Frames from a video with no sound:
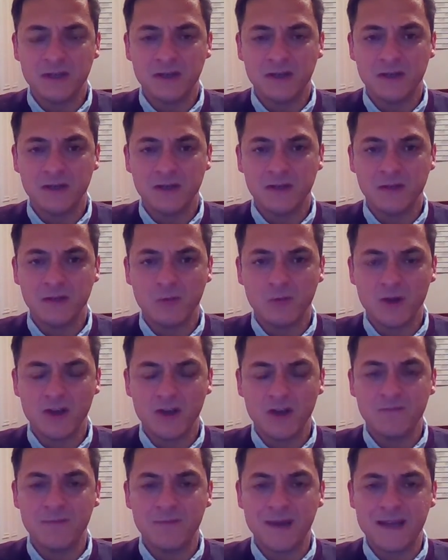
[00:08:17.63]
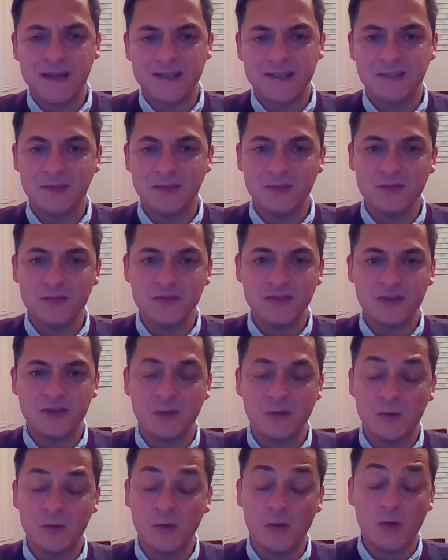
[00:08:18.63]
when I've backed a loser
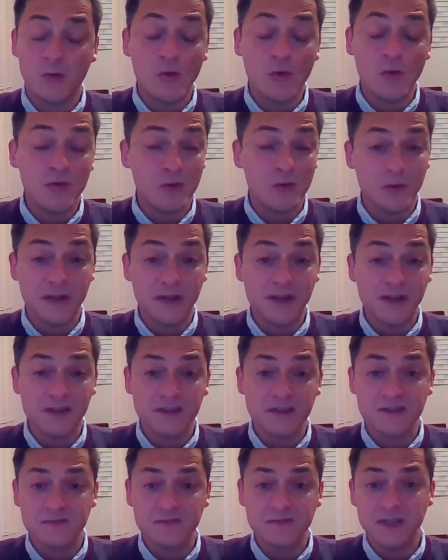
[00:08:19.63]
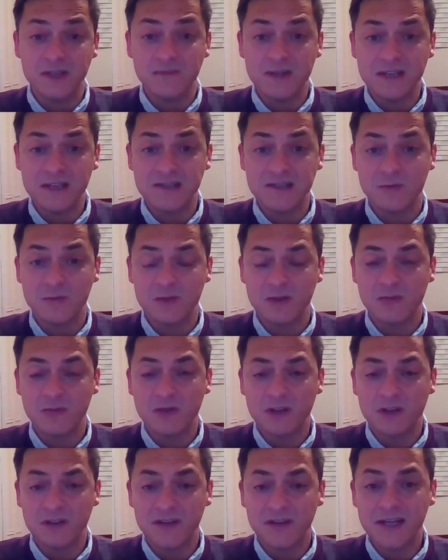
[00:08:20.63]
or a winner, it doesn't really matter. When
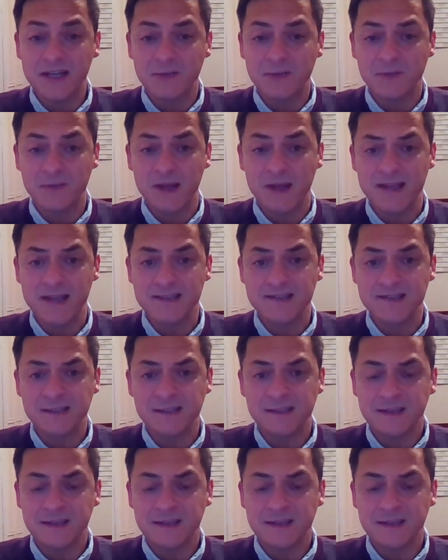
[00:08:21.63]
I've had a bet,